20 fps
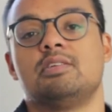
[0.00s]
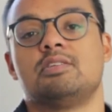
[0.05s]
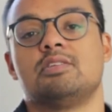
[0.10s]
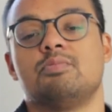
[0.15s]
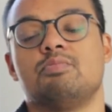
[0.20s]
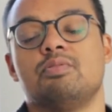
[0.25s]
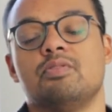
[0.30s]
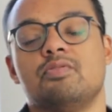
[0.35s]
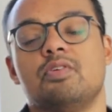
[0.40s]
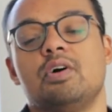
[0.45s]
So
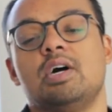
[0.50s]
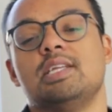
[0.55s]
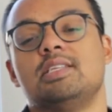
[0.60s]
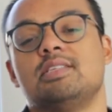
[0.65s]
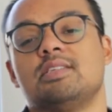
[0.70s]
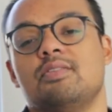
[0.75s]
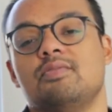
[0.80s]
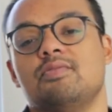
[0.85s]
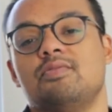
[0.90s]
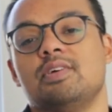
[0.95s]
provide
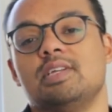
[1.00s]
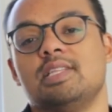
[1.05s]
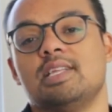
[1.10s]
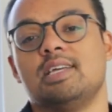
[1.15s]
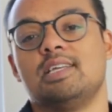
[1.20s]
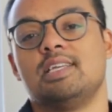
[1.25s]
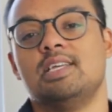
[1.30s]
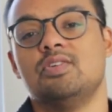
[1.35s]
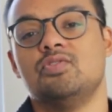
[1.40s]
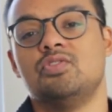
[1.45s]
something
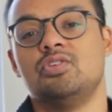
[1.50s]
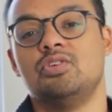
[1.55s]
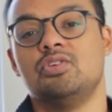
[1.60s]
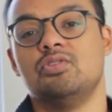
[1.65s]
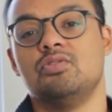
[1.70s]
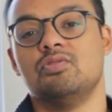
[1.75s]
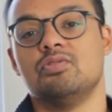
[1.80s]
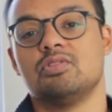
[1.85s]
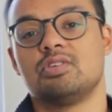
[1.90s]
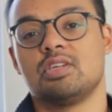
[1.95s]
that gives
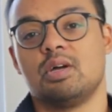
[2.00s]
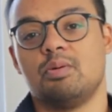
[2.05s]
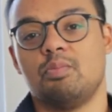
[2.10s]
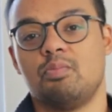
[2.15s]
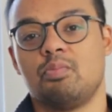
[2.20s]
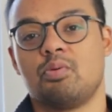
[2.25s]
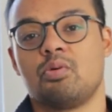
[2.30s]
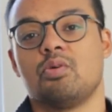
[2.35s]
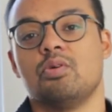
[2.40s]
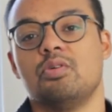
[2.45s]
you some
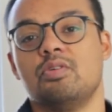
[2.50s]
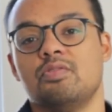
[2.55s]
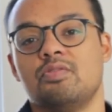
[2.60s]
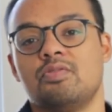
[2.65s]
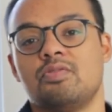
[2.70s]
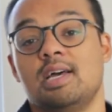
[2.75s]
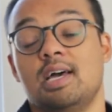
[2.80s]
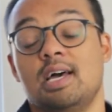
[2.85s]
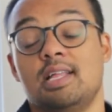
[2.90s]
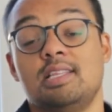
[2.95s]
proof.